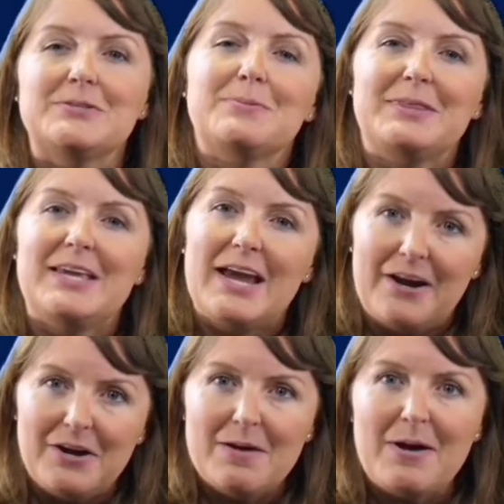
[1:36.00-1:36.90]
this with the
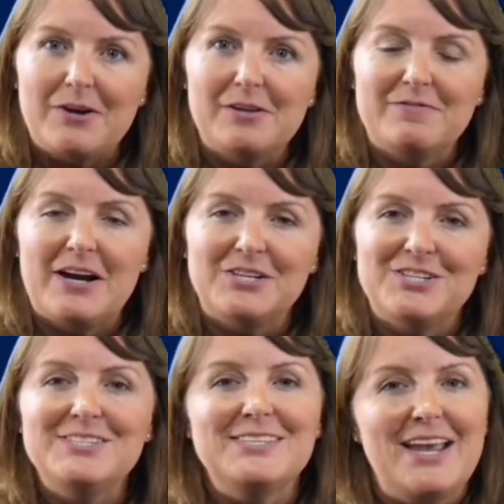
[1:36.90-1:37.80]
area model of
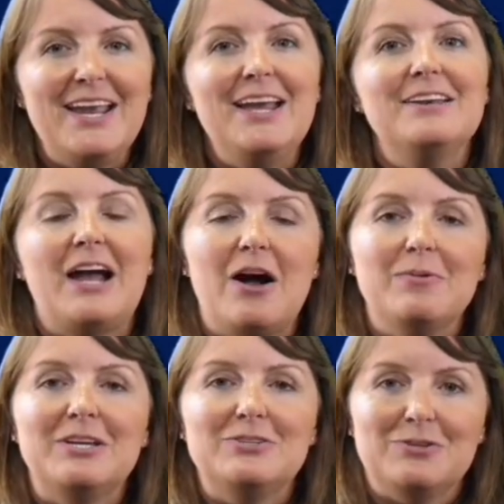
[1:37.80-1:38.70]
fractions and how
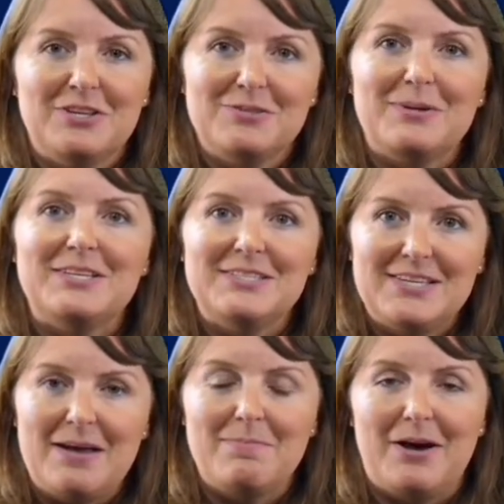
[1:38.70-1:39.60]
we can do this with the
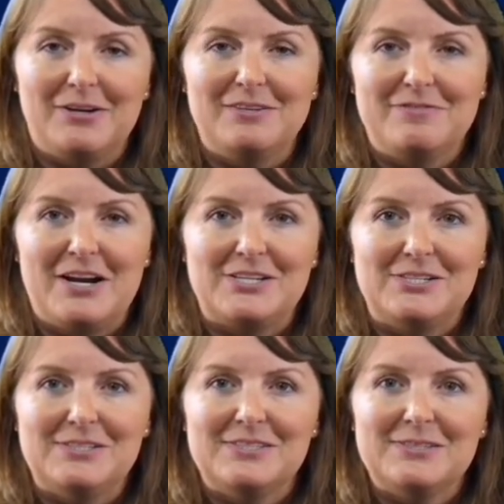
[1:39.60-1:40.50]
set model of
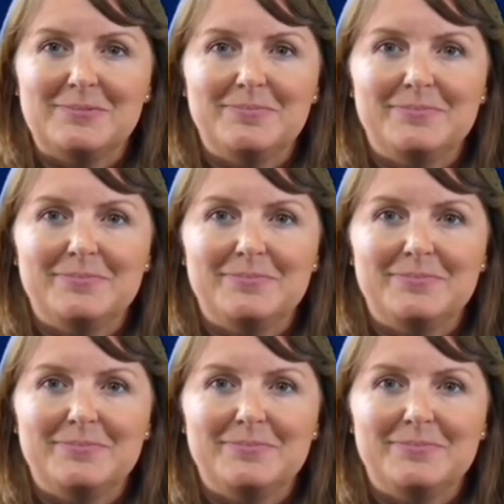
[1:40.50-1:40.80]
fractions.